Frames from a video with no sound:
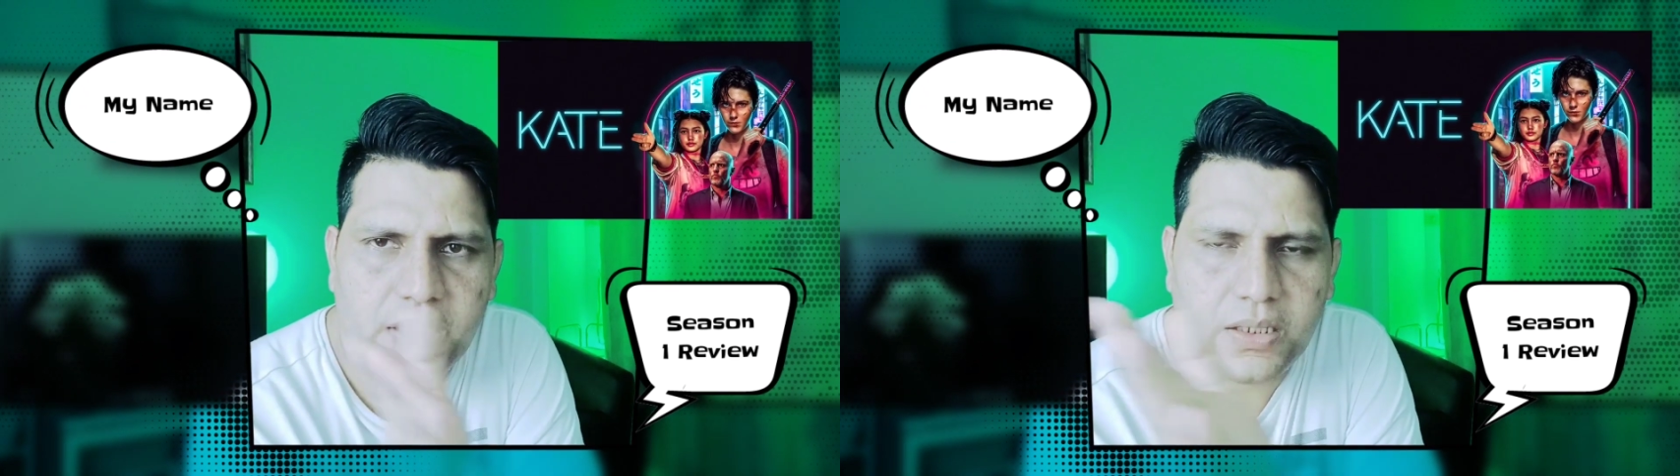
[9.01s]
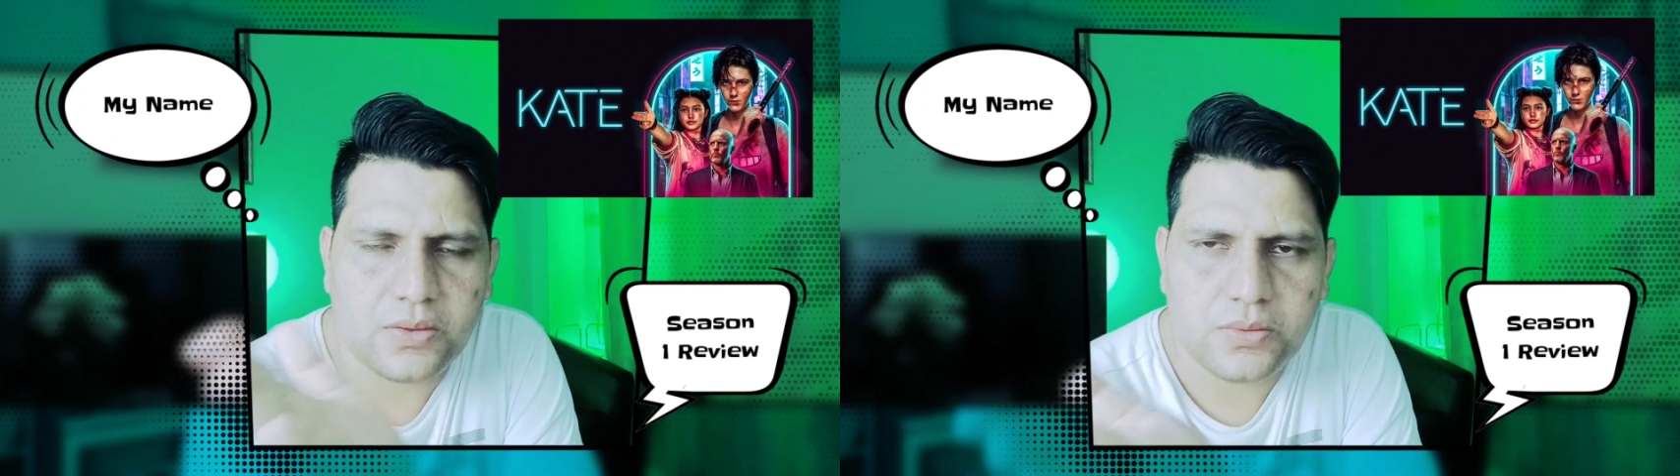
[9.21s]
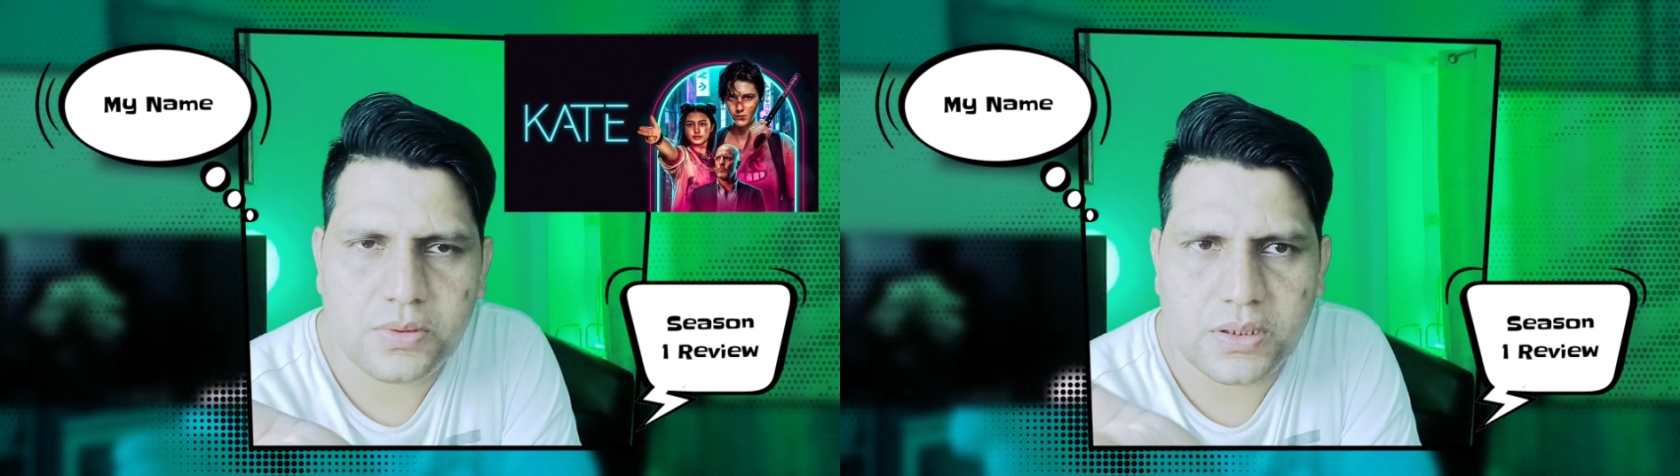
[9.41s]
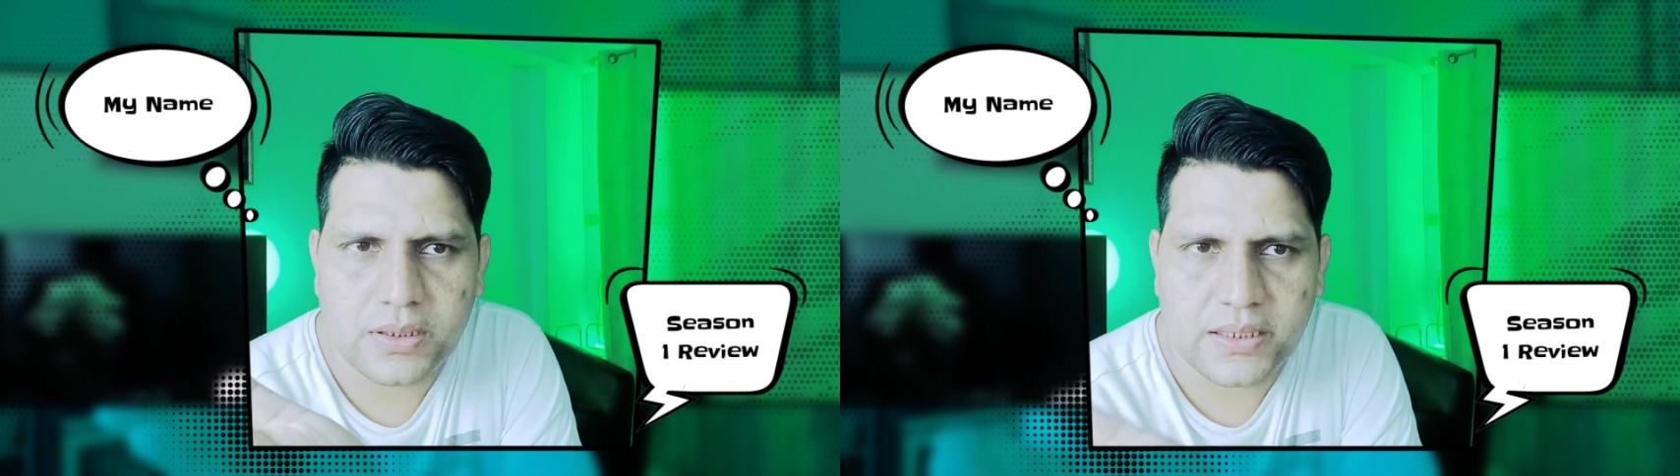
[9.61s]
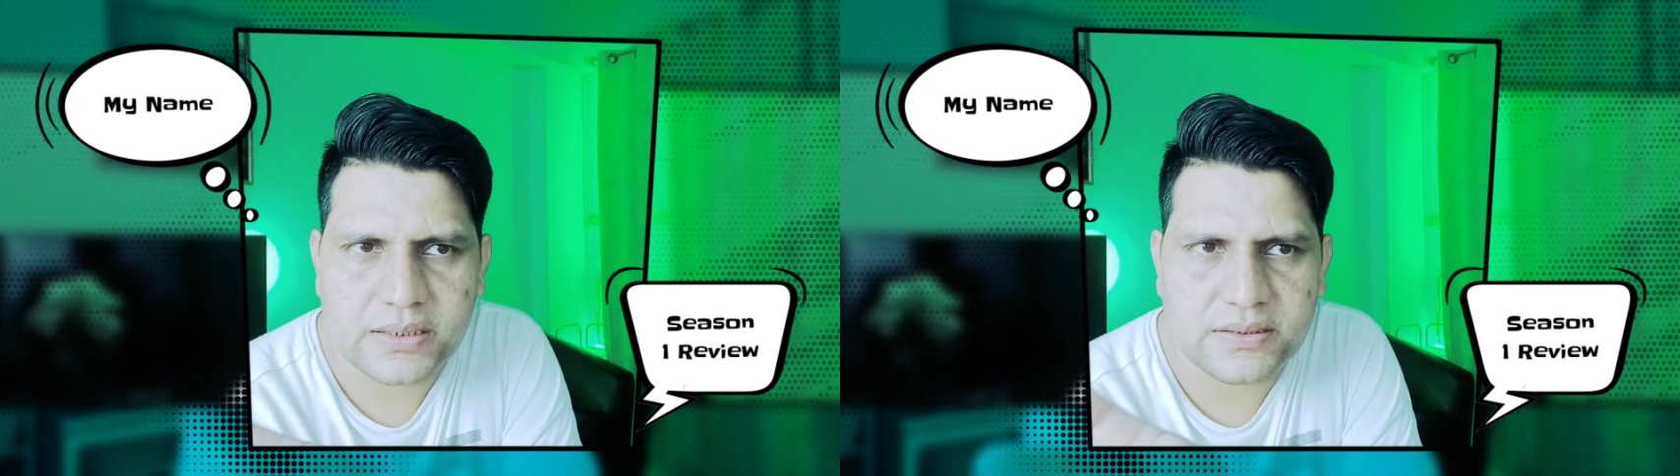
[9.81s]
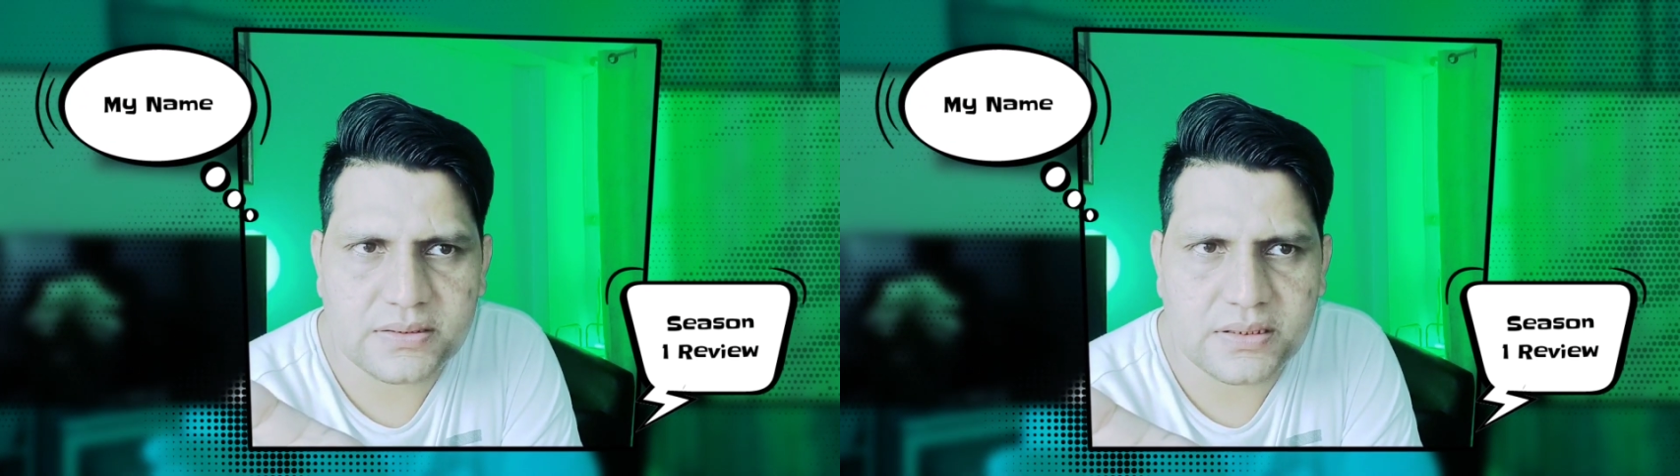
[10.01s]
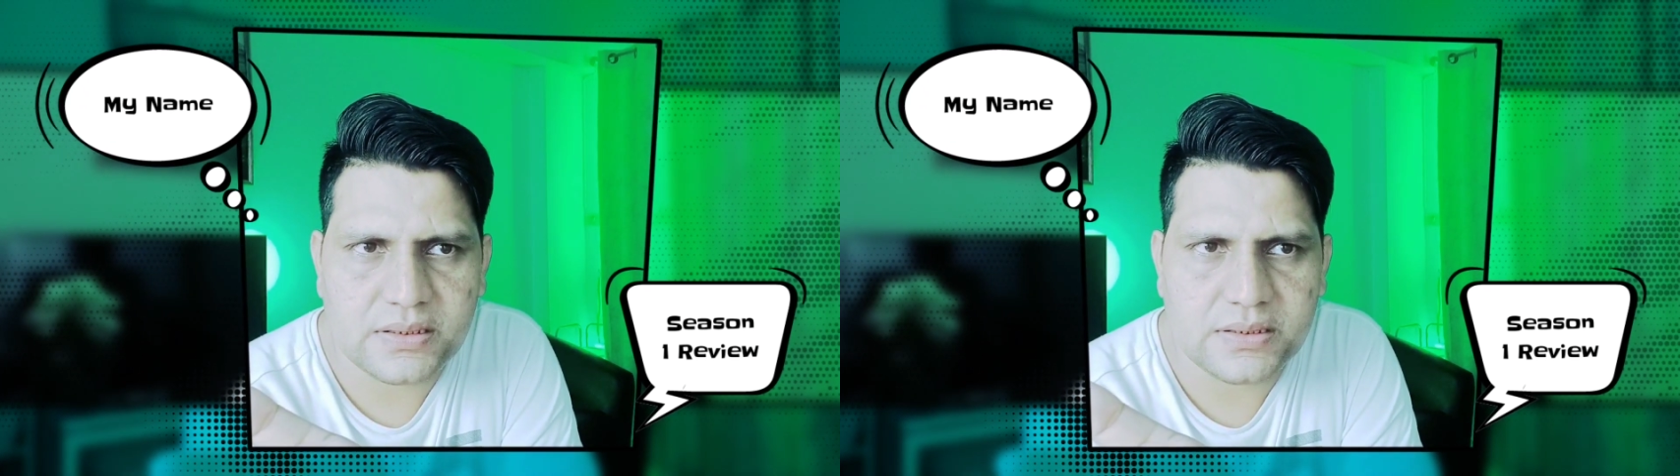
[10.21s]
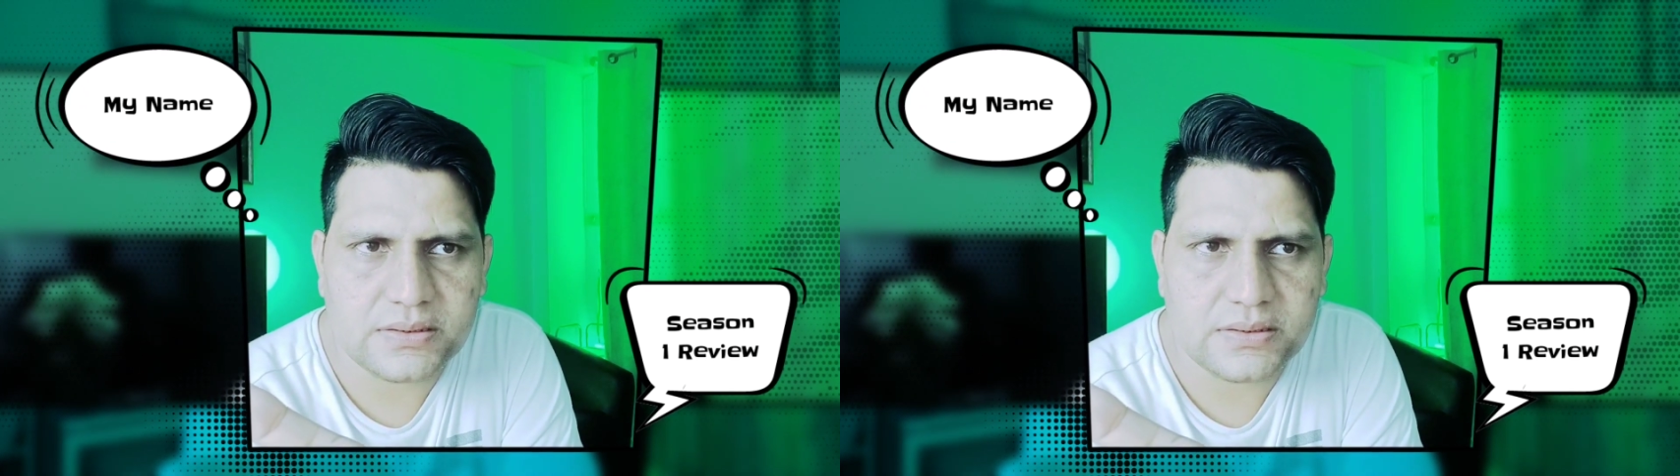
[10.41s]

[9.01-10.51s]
how her acting skill is